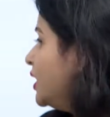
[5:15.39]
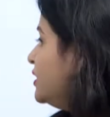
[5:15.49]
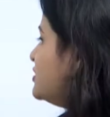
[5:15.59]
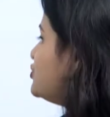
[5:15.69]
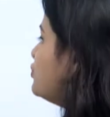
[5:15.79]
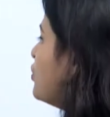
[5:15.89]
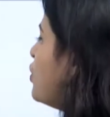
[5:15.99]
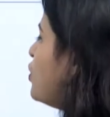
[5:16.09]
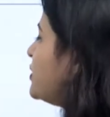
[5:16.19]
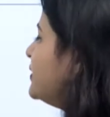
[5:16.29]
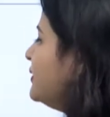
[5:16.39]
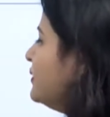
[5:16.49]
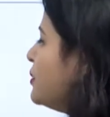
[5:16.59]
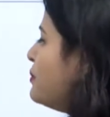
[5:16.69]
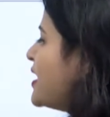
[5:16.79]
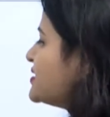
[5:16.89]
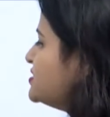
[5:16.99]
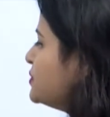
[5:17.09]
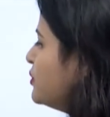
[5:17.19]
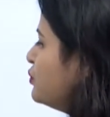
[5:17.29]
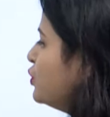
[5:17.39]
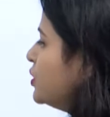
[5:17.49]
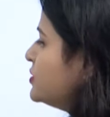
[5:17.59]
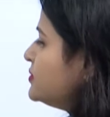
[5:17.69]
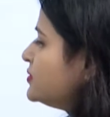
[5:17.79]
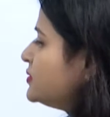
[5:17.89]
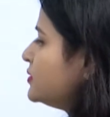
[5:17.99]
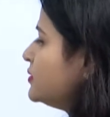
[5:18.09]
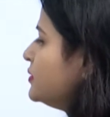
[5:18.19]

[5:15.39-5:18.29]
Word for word: It is more than the maximum bonus.